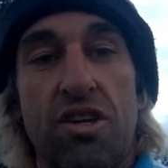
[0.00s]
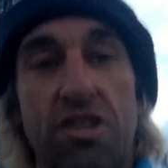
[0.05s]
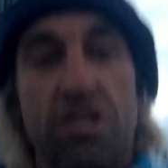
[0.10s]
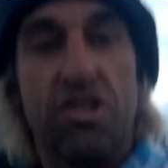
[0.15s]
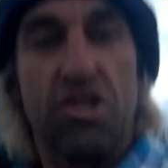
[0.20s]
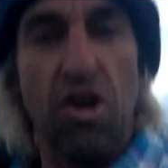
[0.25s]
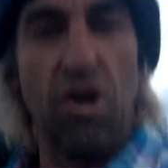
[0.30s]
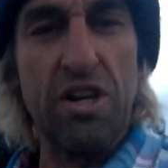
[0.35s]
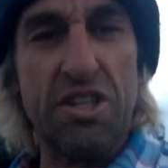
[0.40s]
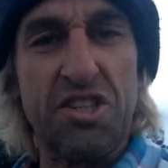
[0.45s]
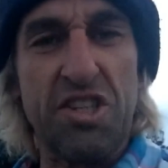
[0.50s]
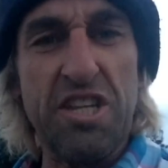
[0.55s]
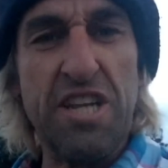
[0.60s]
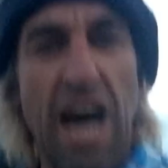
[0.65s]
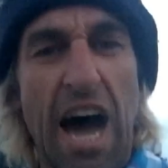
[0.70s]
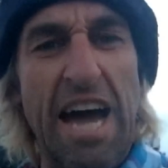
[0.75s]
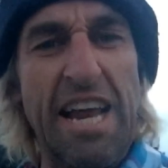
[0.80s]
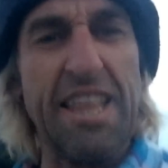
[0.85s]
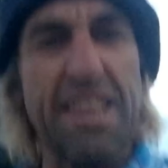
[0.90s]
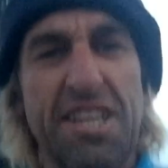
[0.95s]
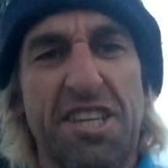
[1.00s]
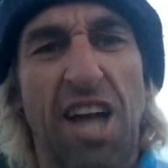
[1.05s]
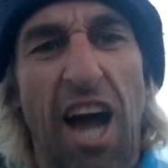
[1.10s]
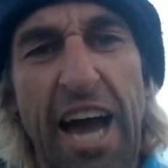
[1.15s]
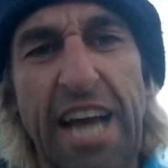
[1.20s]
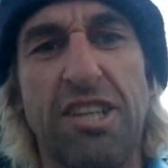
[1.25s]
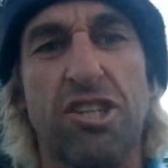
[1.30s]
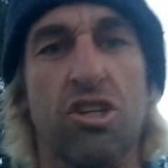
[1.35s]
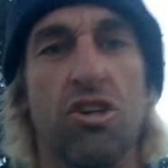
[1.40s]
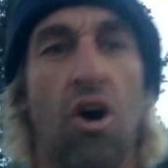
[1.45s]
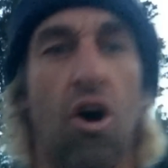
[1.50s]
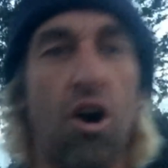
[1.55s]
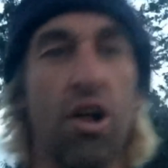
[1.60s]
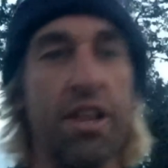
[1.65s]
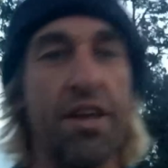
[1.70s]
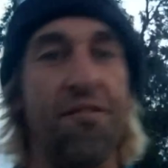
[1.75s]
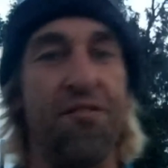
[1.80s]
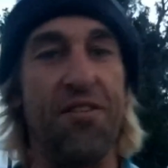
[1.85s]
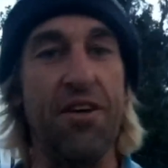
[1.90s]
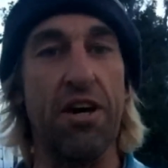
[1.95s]
so it's the night of the Tyson
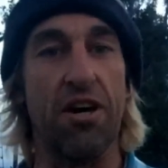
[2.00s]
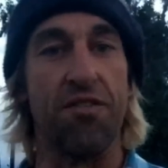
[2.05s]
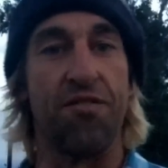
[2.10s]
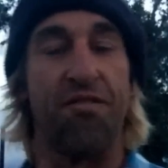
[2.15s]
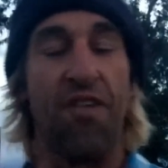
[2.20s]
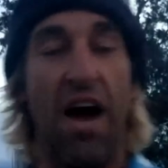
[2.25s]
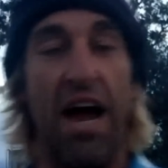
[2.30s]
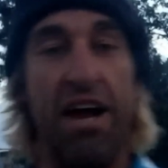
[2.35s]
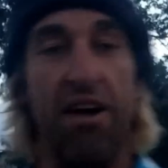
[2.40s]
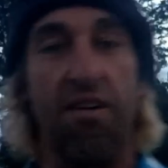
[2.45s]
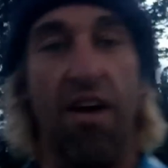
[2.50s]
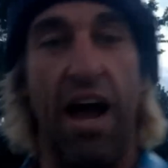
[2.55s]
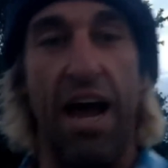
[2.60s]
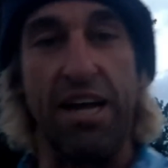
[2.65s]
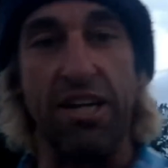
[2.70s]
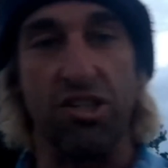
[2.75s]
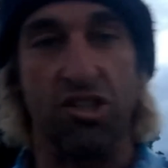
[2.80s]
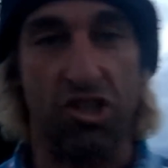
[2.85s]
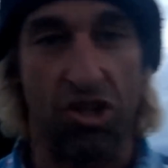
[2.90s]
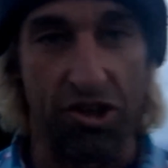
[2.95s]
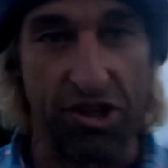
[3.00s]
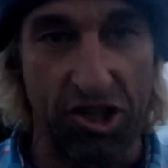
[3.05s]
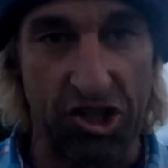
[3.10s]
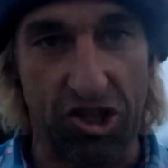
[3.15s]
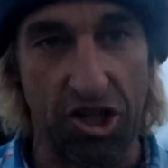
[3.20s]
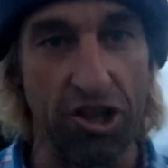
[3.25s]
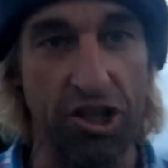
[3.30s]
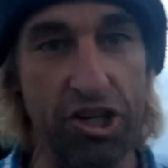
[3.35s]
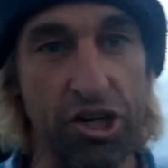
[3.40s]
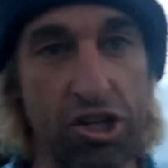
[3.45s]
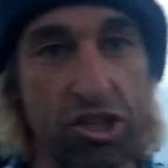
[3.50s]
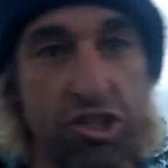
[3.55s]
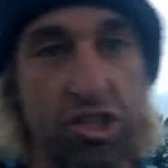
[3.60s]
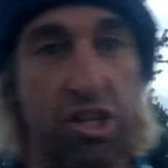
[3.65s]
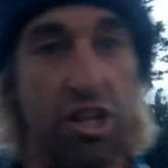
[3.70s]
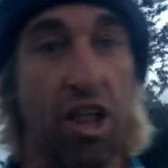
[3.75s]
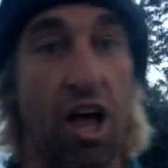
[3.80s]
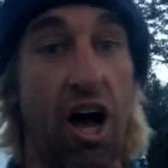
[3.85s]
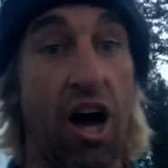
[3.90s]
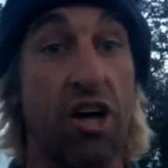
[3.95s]
Holyfield fight, right? So the saloon's
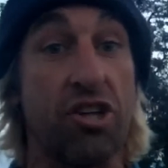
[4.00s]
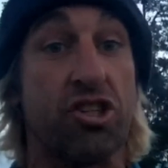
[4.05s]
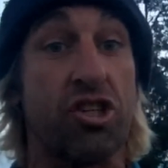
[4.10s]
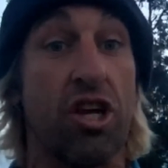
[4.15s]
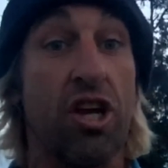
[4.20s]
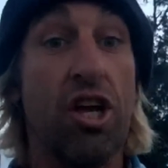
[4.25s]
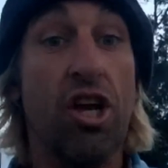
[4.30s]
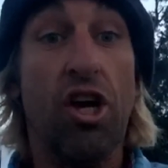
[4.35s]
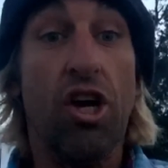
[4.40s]
closed.